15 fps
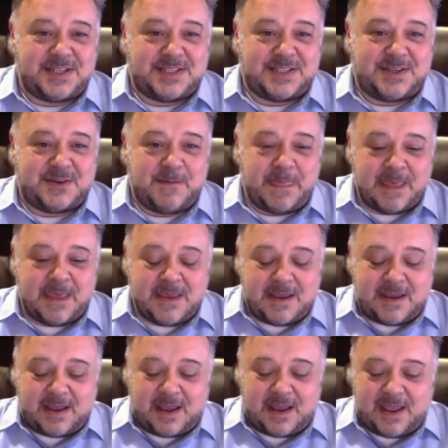So,
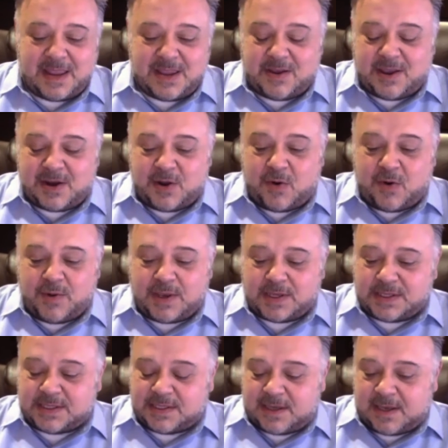and you can
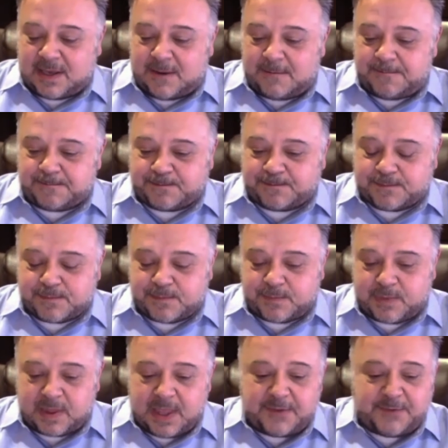always,
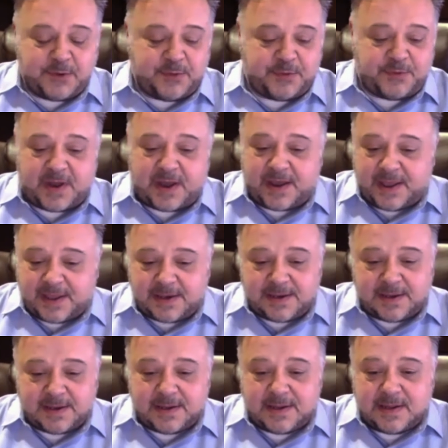if you find
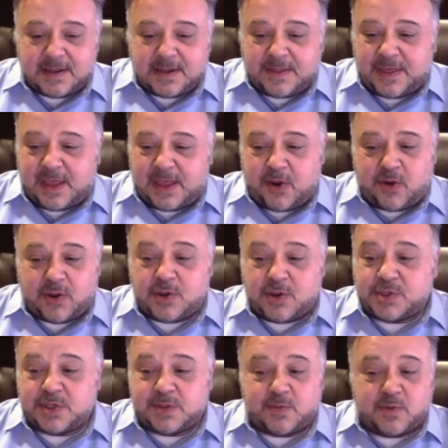that you're
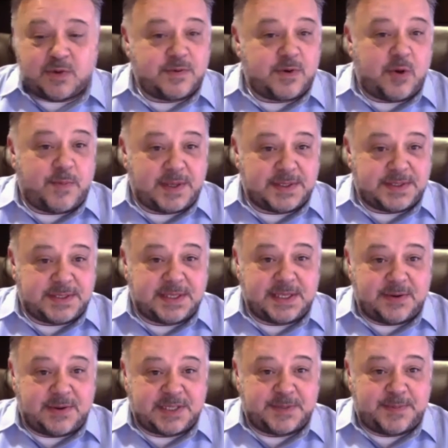using more robots than
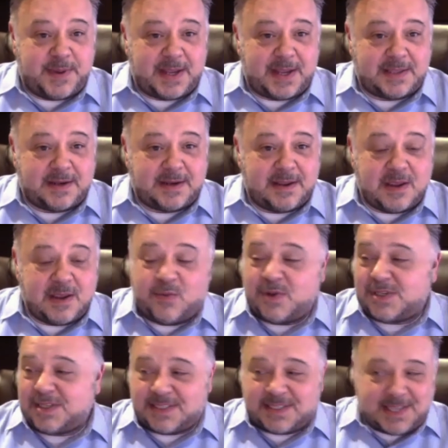you expected, we
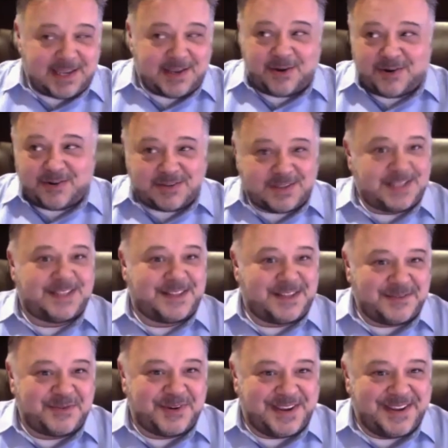just take early
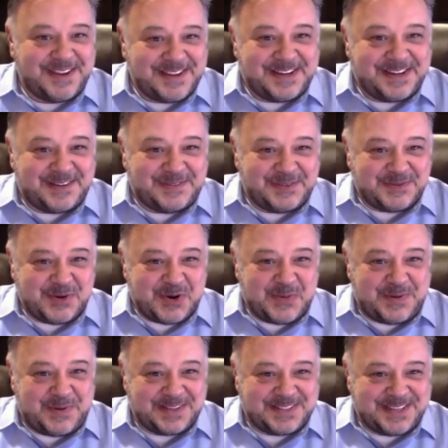delivery of the
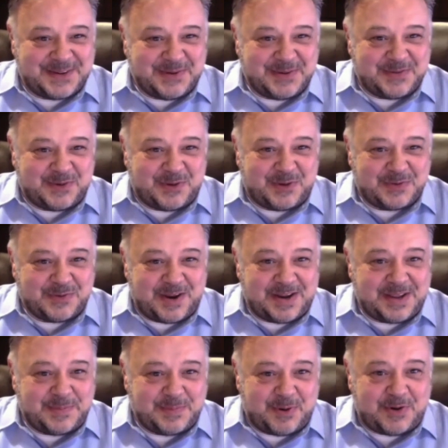robots that we've
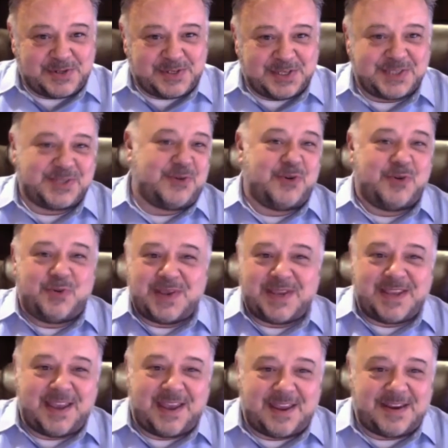already purchased, or we
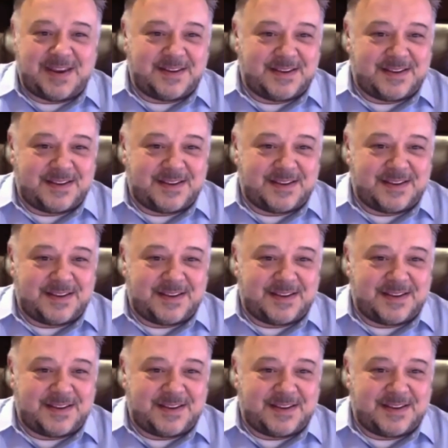can